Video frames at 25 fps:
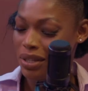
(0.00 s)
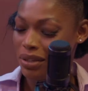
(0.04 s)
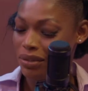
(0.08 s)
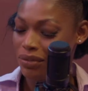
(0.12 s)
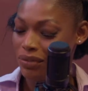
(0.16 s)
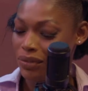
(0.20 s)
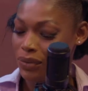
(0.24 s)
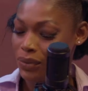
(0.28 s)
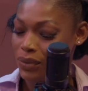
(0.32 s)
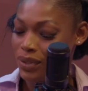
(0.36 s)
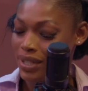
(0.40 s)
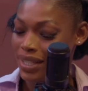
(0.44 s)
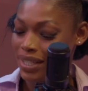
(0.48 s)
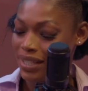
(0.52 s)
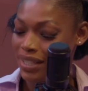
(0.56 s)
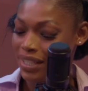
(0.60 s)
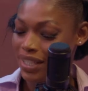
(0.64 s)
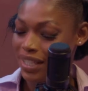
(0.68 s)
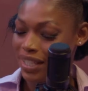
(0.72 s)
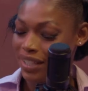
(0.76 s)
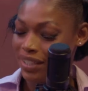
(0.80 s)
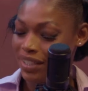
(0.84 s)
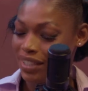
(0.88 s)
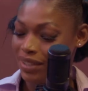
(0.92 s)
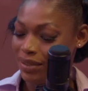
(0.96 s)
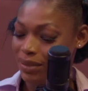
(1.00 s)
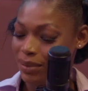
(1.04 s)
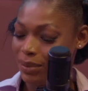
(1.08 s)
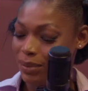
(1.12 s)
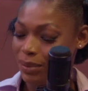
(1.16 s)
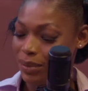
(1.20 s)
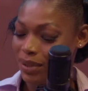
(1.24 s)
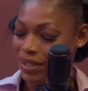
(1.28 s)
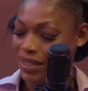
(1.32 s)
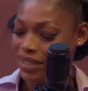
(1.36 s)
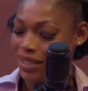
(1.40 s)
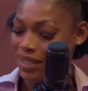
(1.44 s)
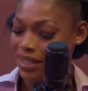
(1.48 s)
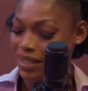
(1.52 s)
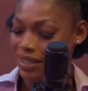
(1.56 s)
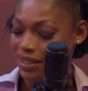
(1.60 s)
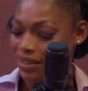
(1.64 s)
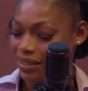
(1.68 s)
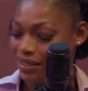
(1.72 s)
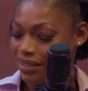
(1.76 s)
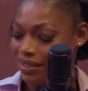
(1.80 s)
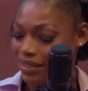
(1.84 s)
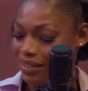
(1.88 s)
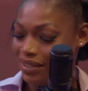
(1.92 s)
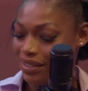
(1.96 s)
you filter the gari with water?
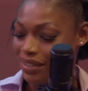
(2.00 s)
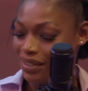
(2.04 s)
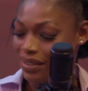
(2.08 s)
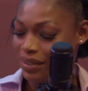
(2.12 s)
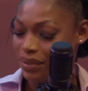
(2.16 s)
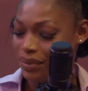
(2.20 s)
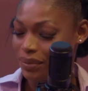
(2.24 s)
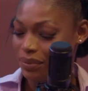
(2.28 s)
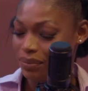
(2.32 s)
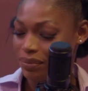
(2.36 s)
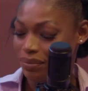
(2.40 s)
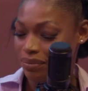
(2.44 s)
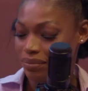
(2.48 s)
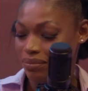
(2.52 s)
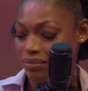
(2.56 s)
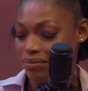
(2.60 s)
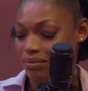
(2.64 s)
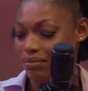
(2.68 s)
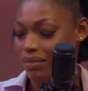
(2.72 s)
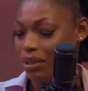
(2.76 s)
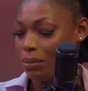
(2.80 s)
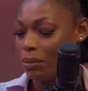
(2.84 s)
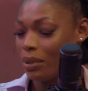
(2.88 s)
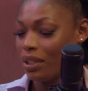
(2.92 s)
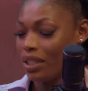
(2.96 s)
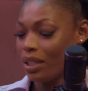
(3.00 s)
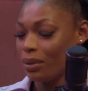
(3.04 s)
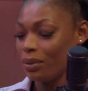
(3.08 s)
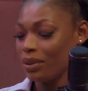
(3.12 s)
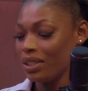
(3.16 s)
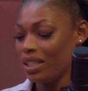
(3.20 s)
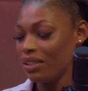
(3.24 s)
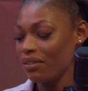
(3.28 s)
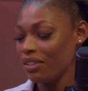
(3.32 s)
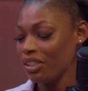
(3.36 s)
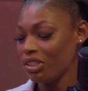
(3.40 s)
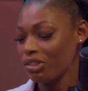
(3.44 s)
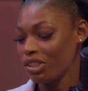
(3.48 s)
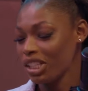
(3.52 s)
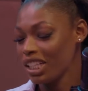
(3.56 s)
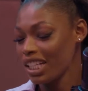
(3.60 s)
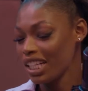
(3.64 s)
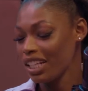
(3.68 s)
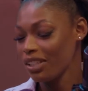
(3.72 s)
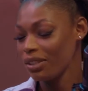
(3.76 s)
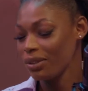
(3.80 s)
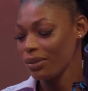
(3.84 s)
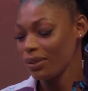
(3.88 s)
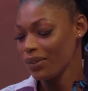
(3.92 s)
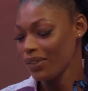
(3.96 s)
My mother would never drink
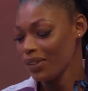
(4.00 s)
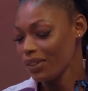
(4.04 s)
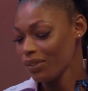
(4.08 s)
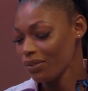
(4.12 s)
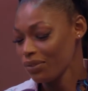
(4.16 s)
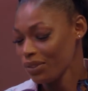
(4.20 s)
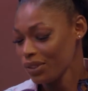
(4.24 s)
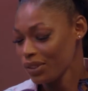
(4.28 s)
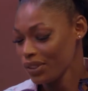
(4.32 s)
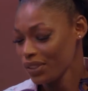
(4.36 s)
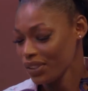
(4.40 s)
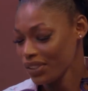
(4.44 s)
gari without filtering.